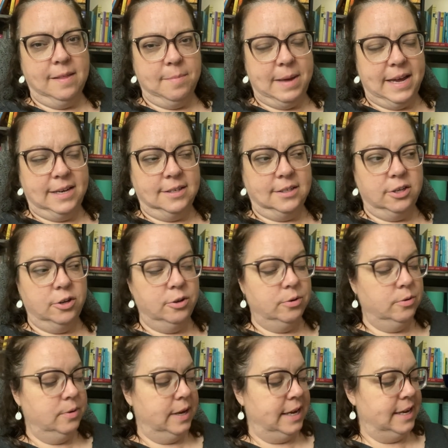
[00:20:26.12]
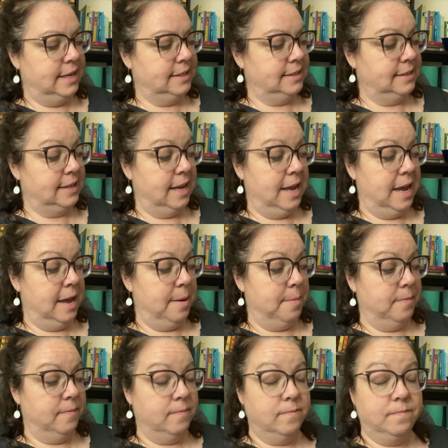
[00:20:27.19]
Lament, who is a
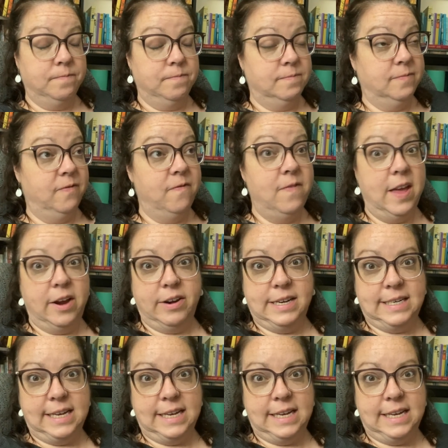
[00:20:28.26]
very